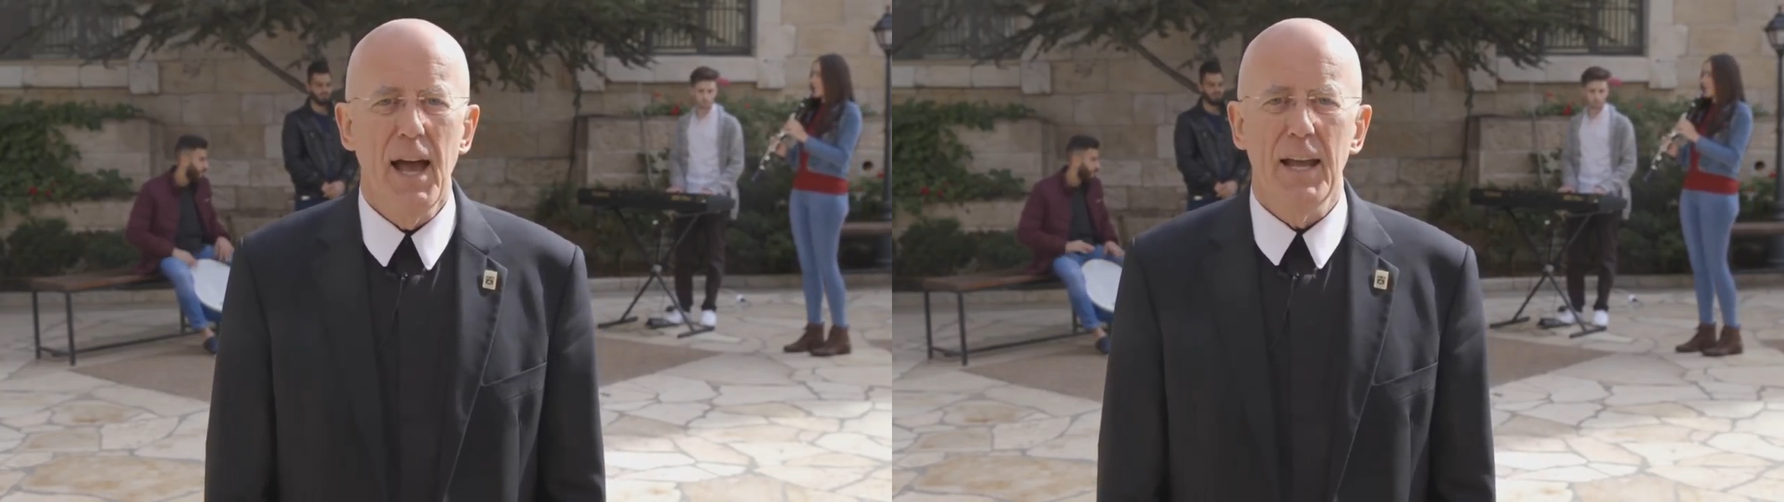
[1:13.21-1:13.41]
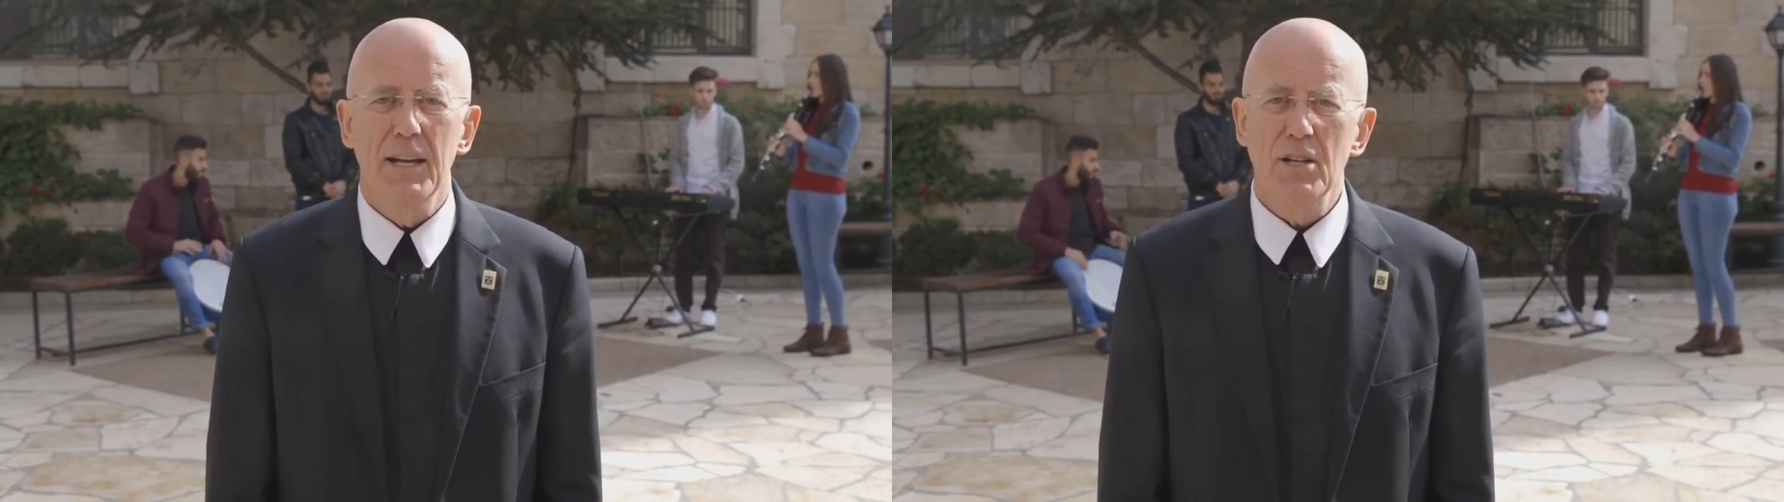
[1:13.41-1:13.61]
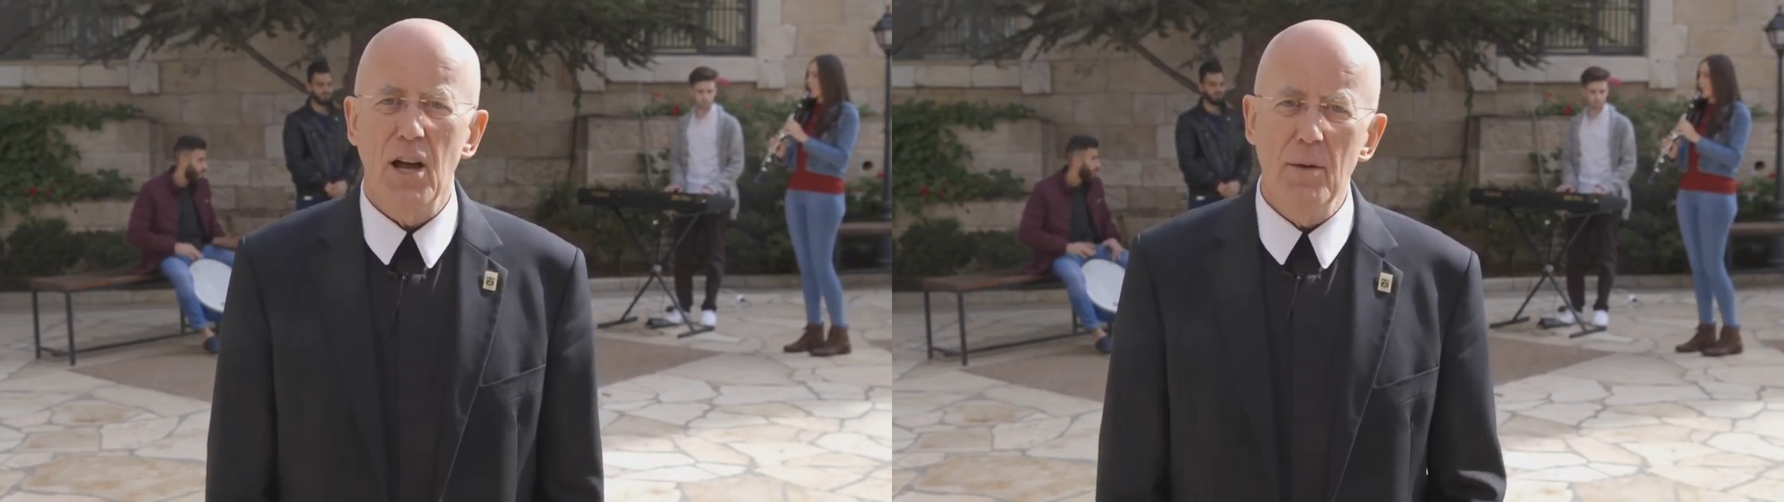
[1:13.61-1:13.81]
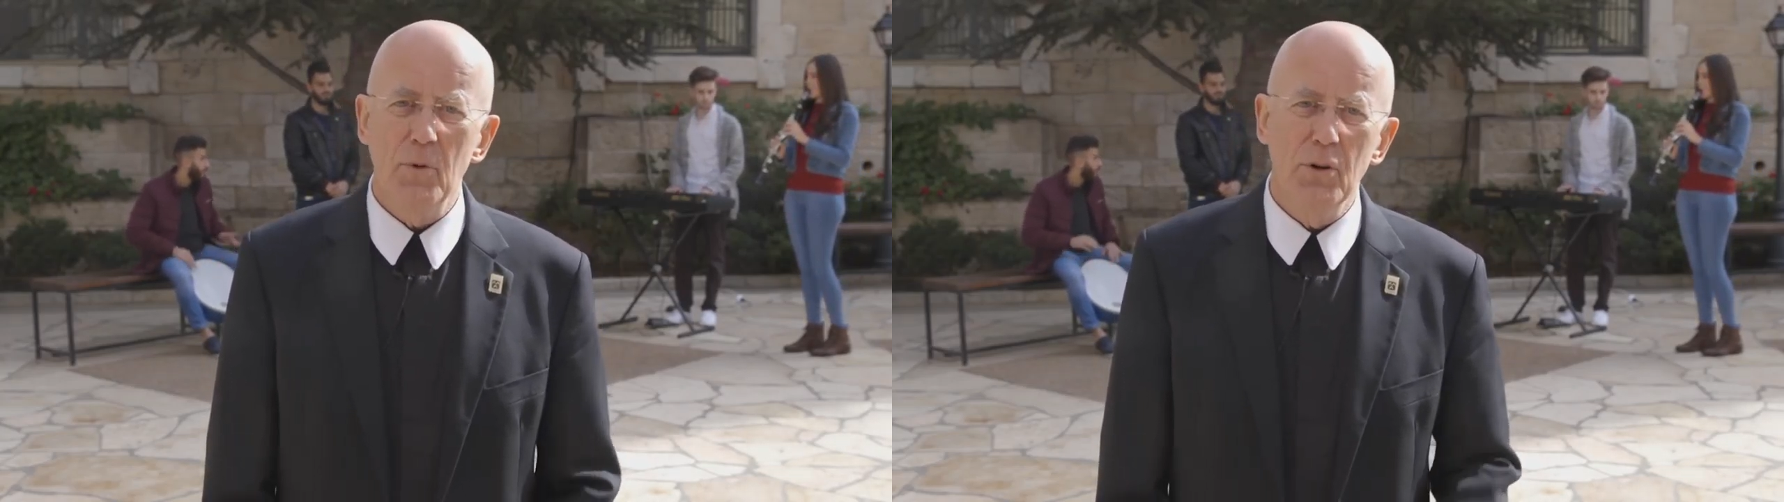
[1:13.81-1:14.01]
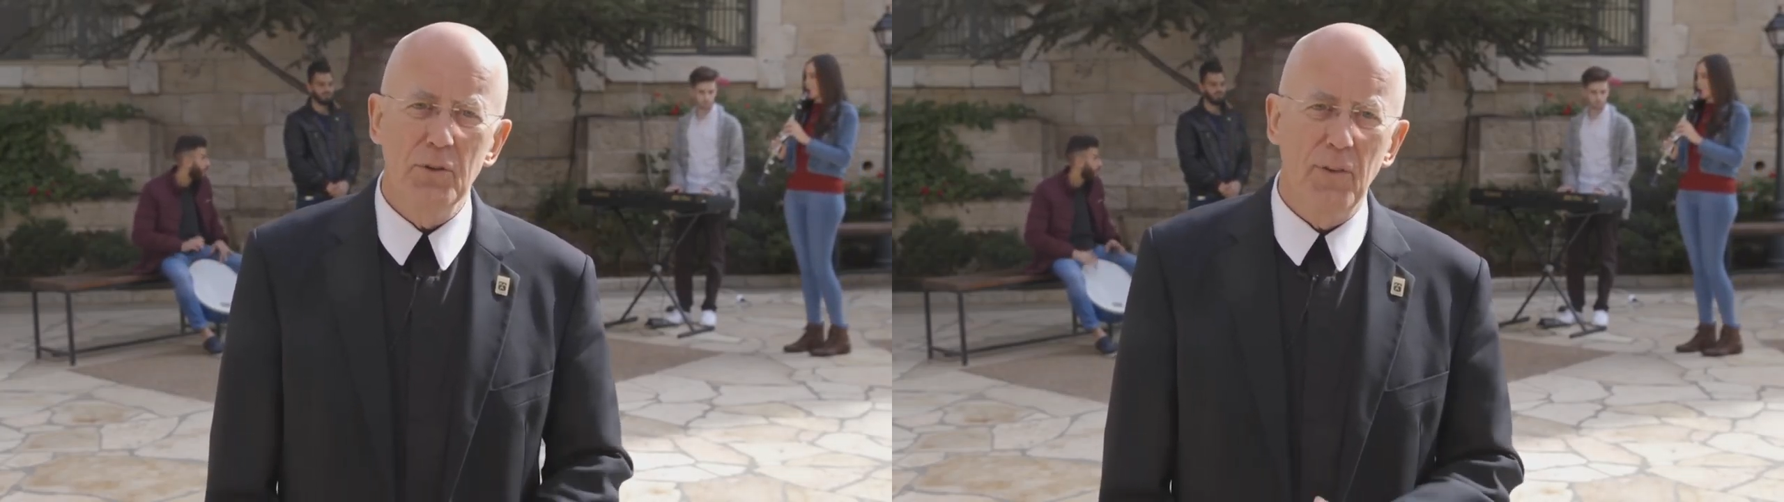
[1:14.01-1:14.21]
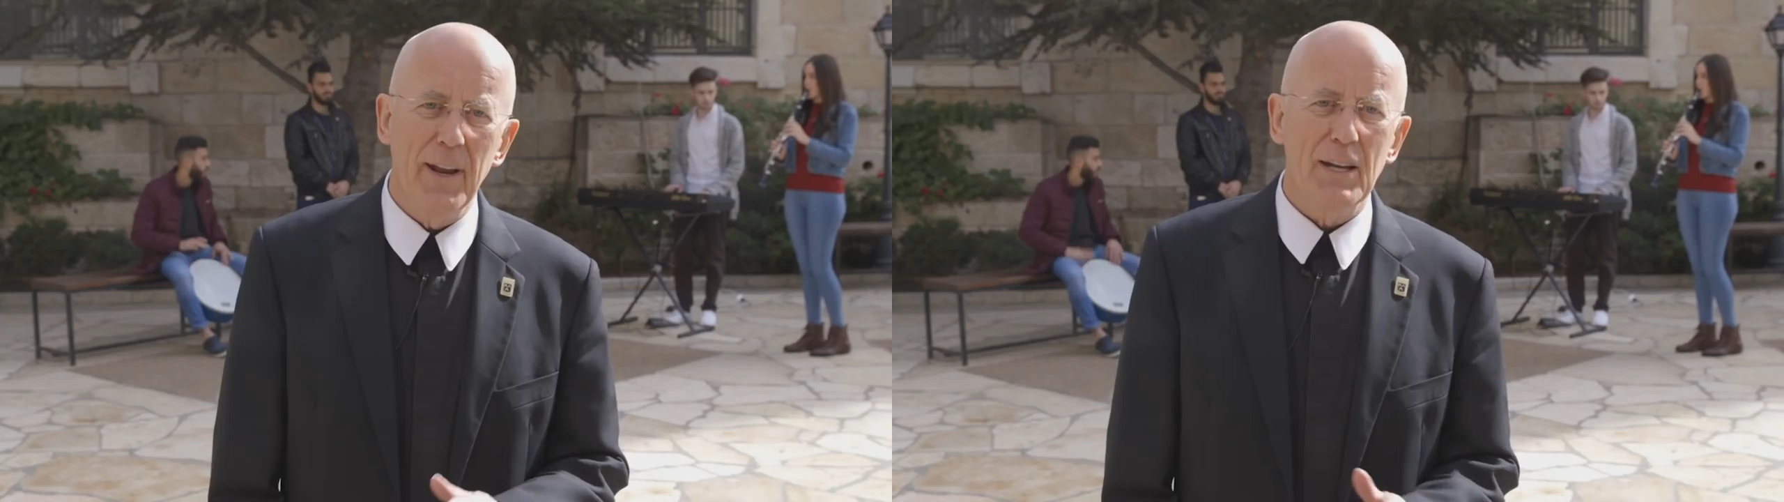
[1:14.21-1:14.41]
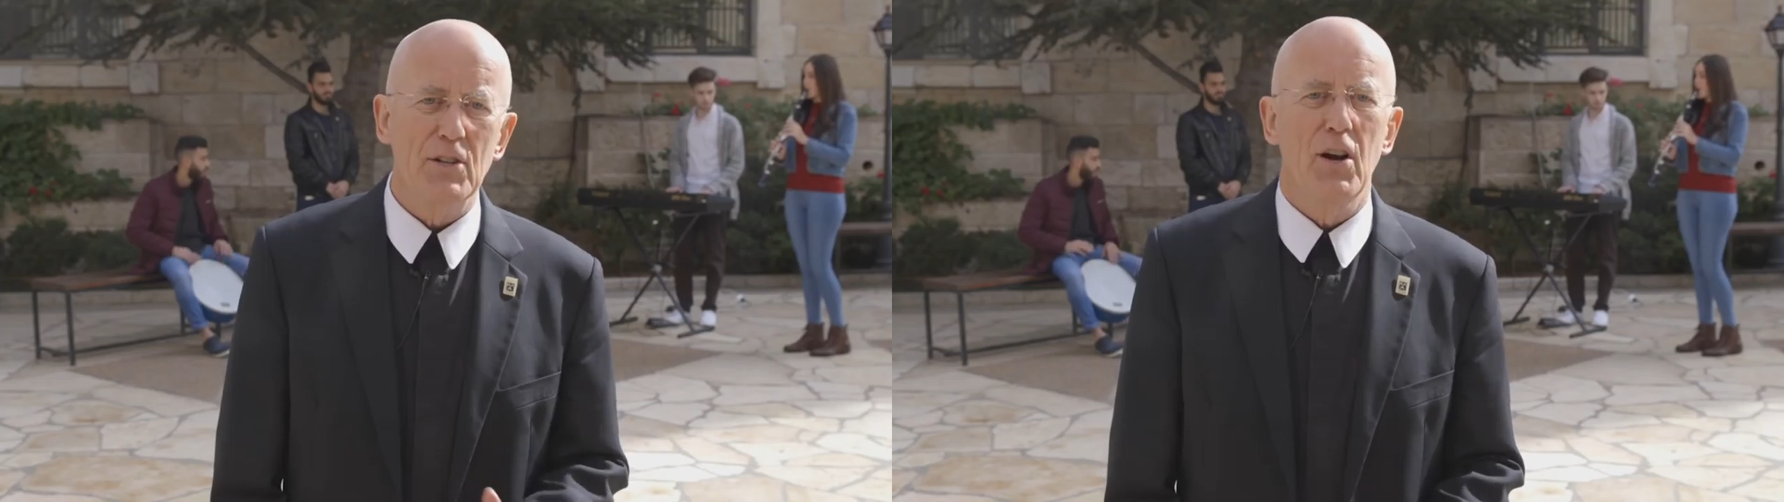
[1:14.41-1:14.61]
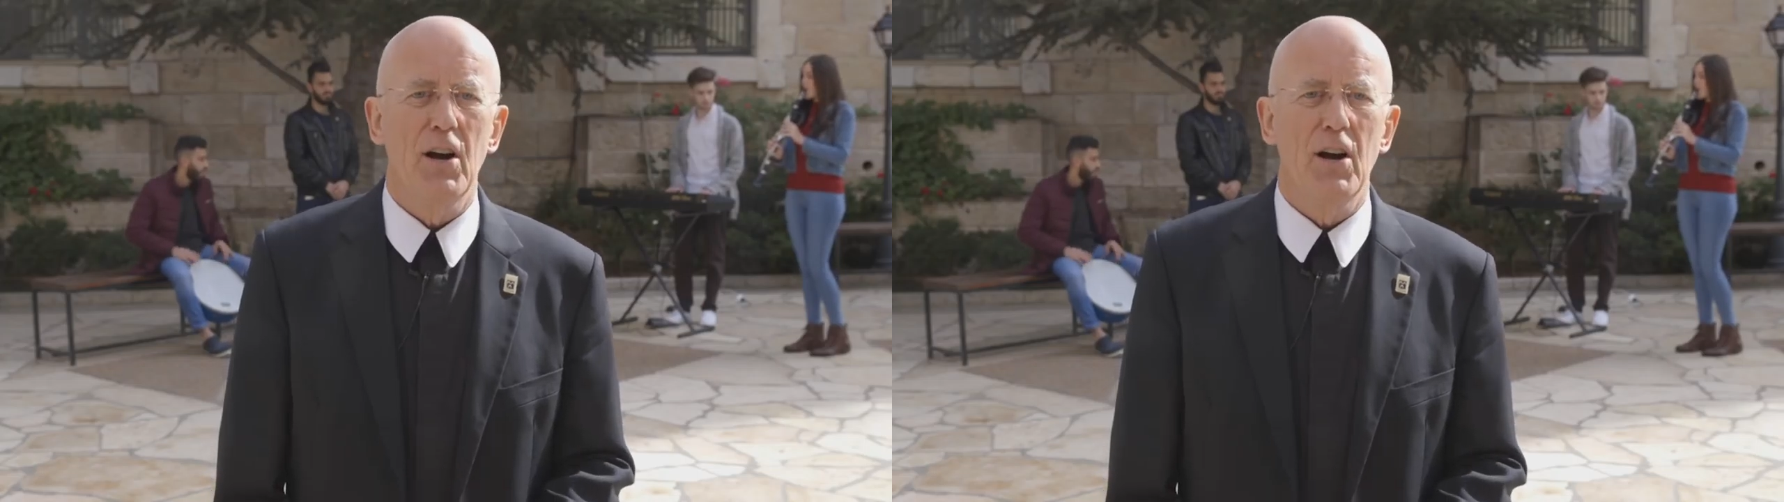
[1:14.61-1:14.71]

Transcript: and a time to reflect